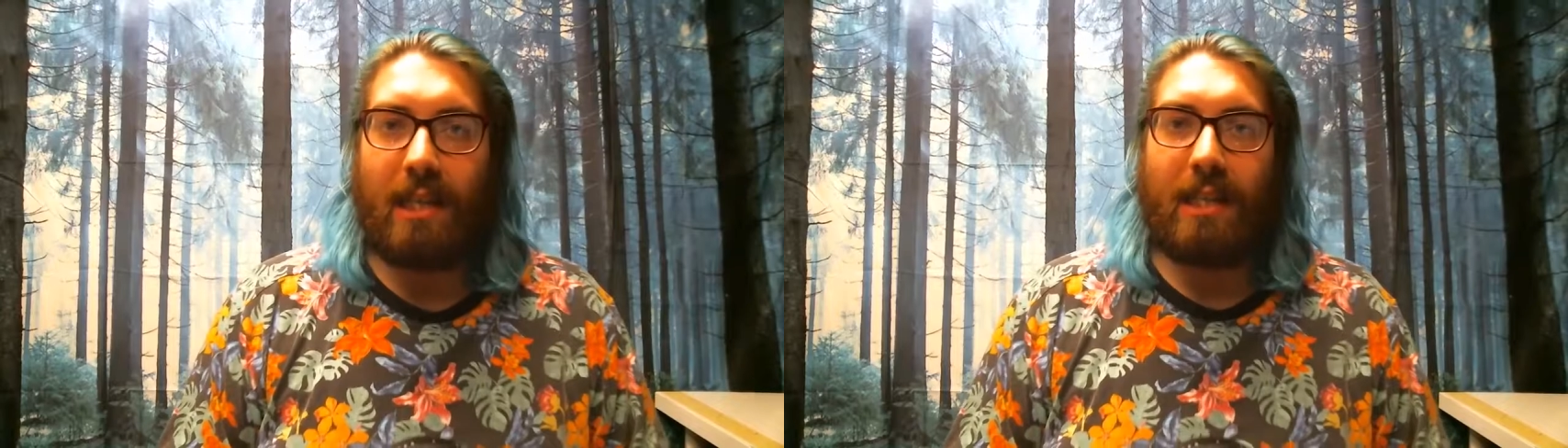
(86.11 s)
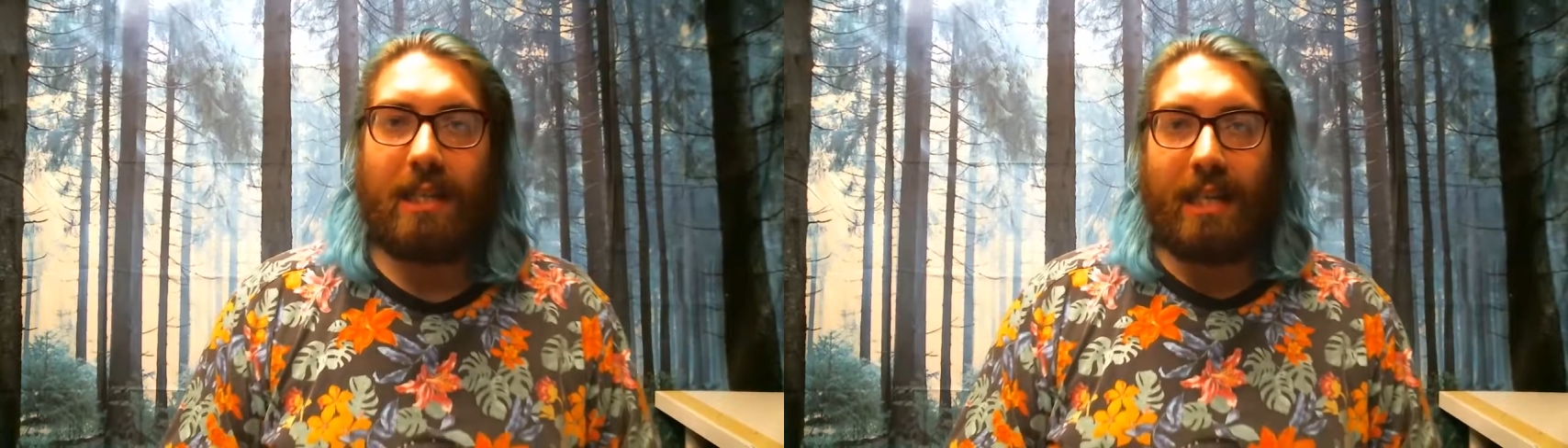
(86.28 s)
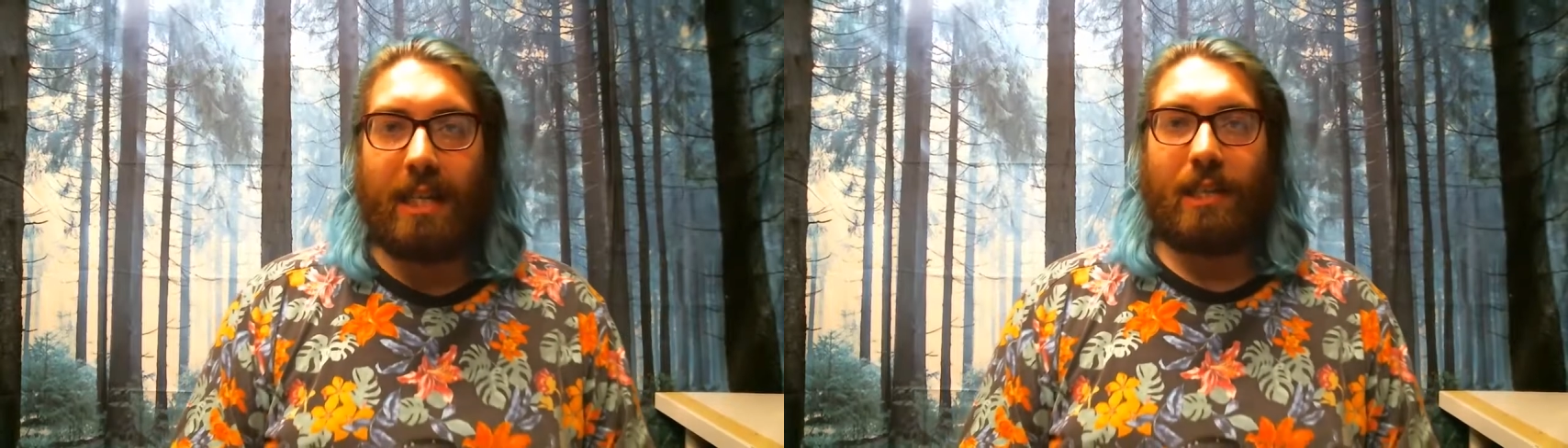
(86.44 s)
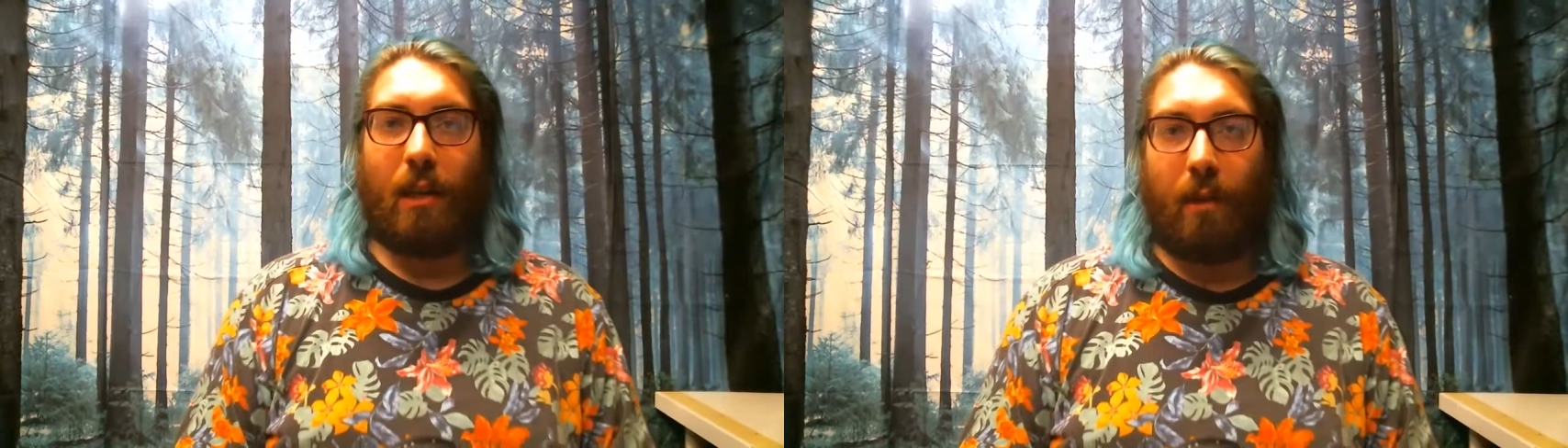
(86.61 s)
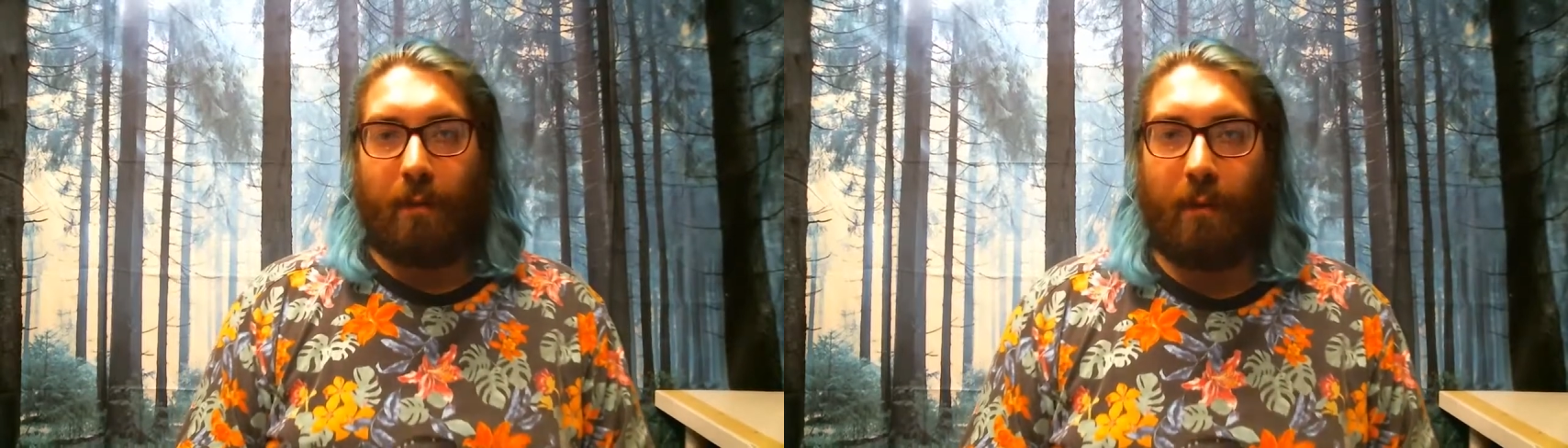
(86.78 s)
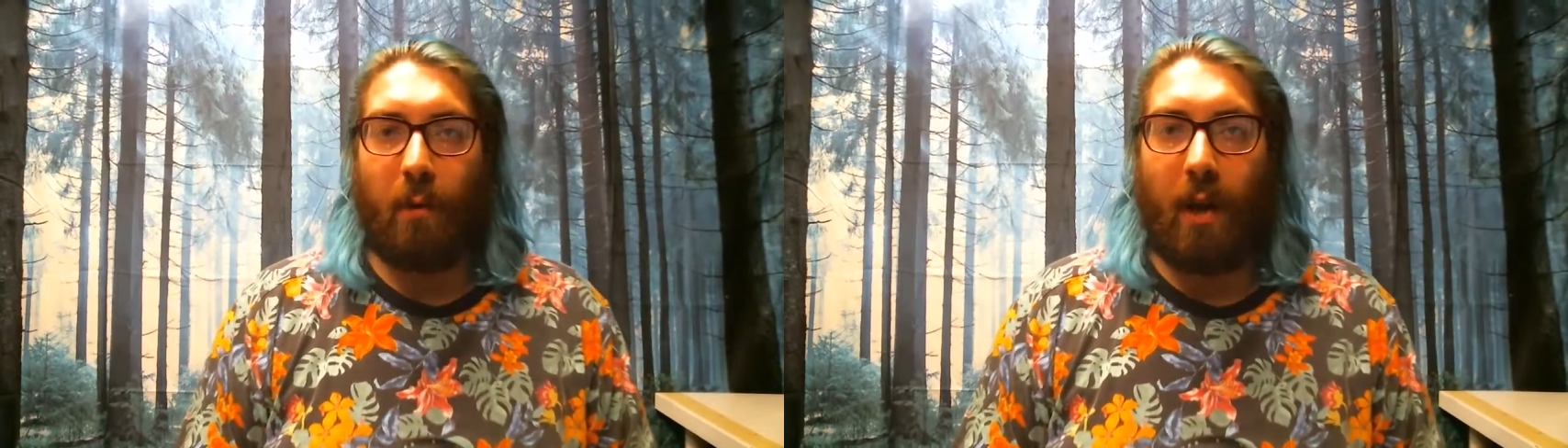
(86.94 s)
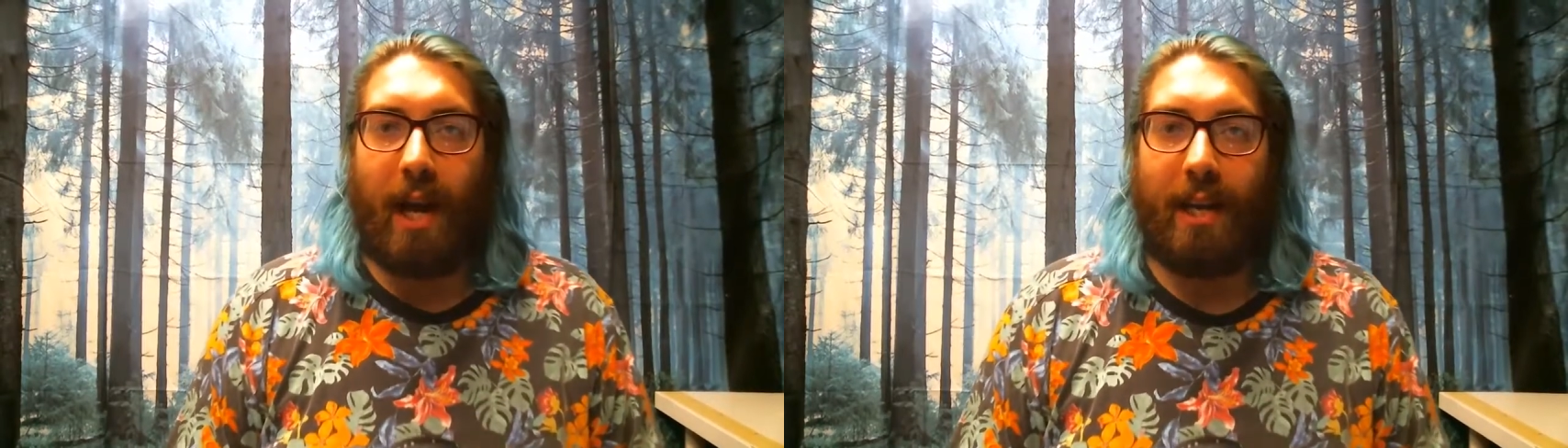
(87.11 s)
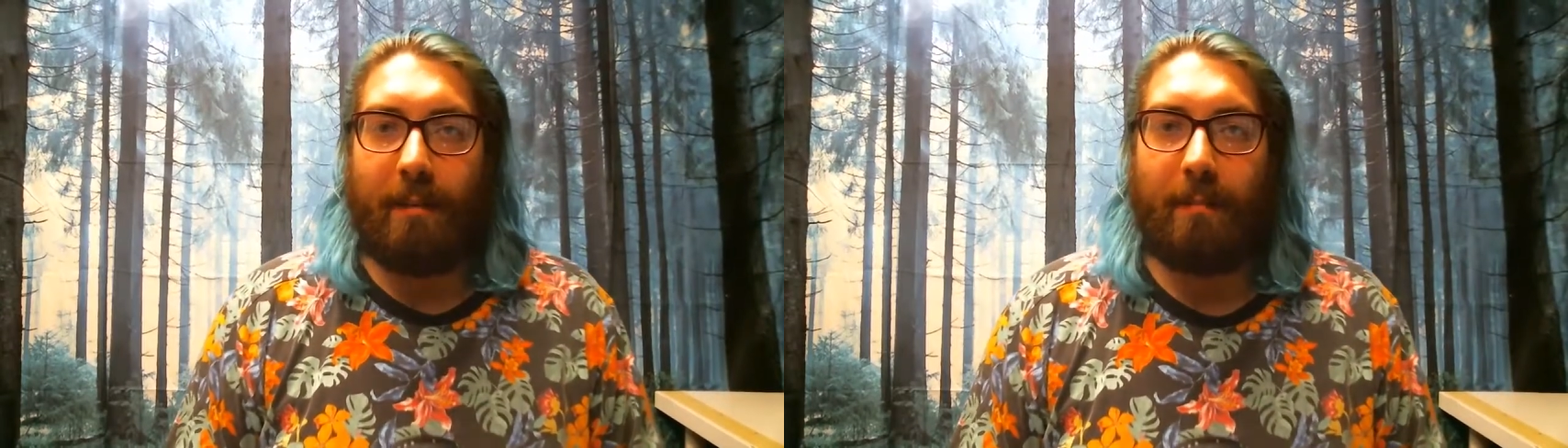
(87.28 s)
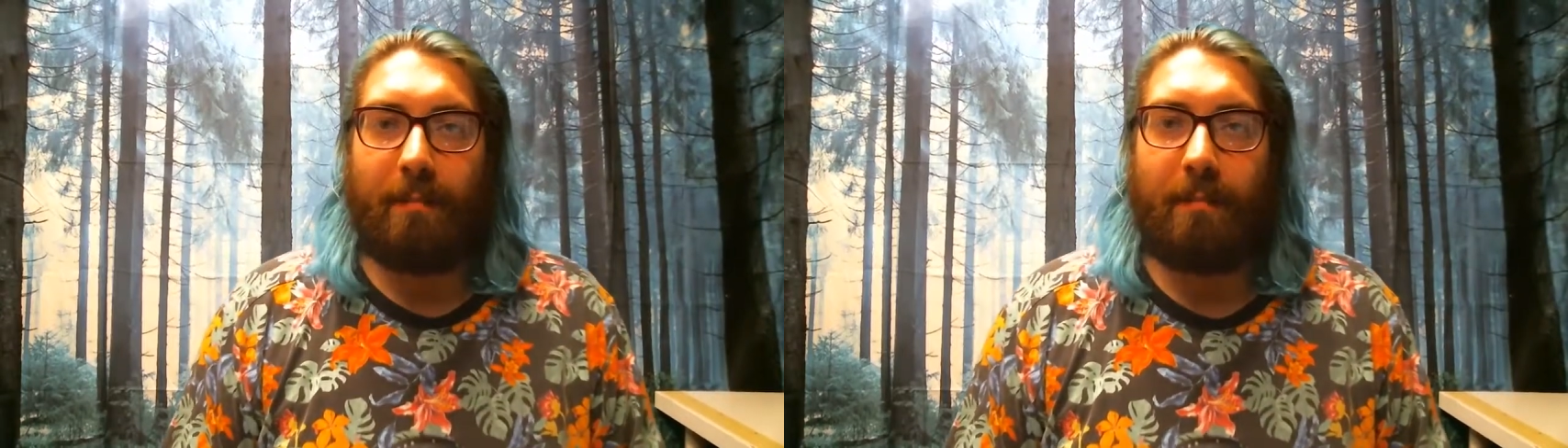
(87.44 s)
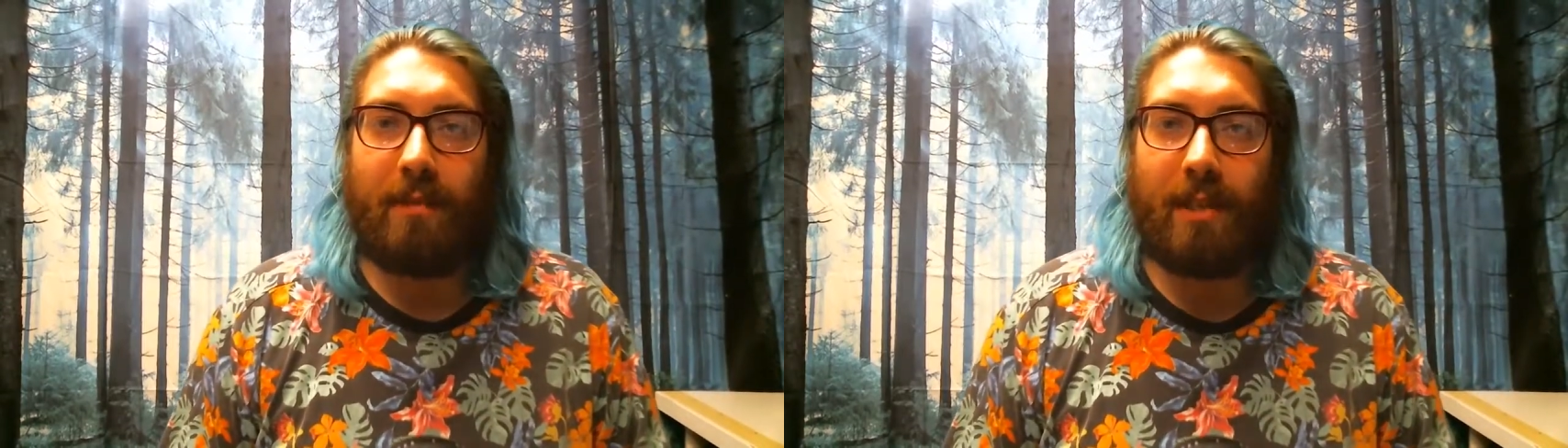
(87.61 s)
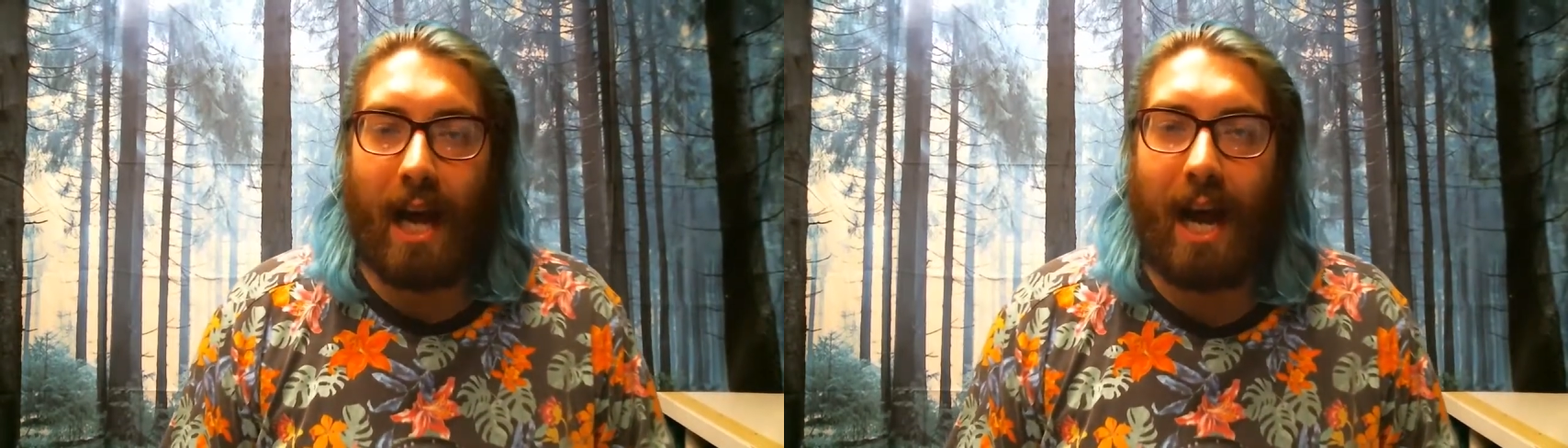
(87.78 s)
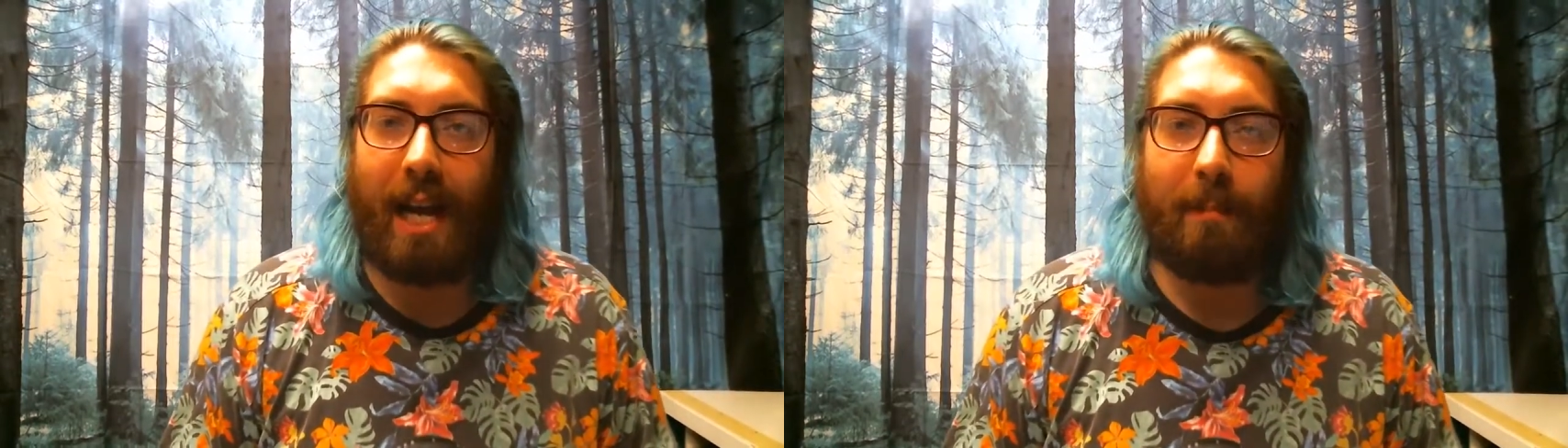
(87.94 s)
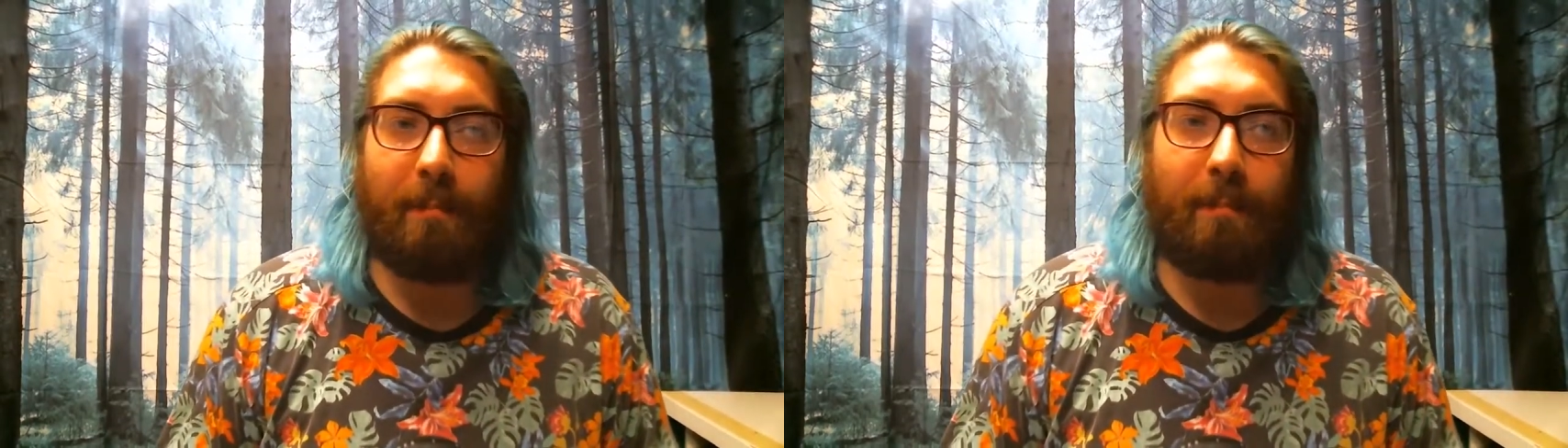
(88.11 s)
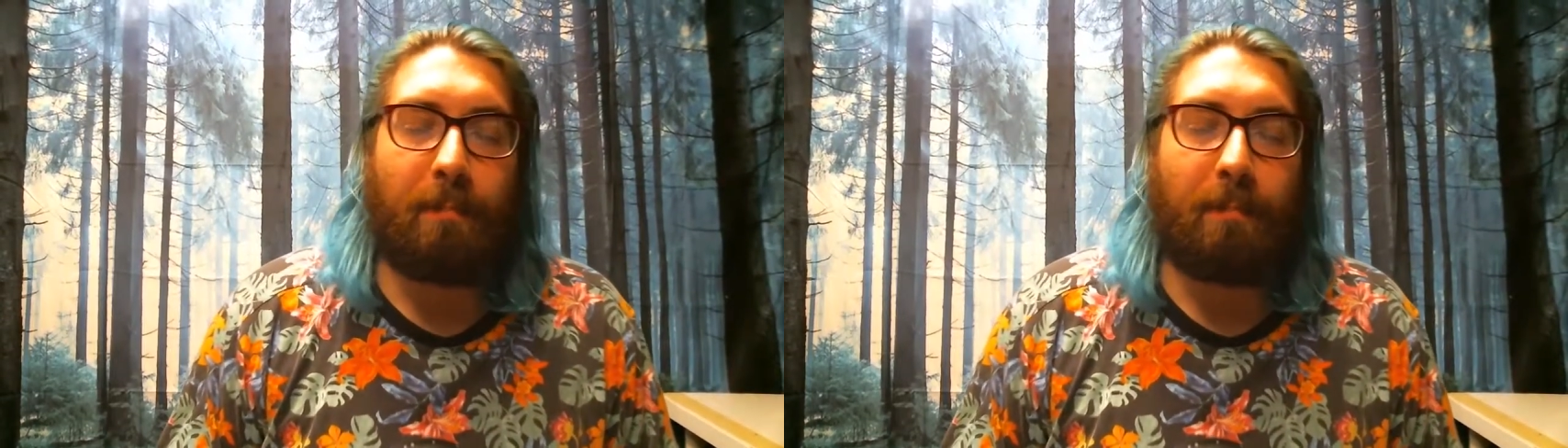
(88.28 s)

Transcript: seasonal food item time.